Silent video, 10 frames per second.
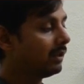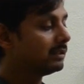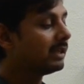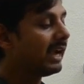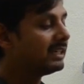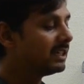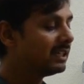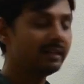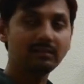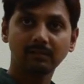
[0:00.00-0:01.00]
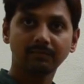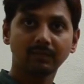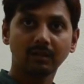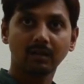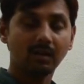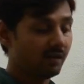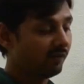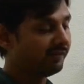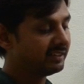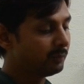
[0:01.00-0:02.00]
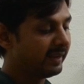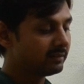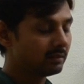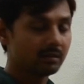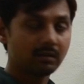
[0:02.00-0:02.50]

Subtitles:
90 degrees, which makes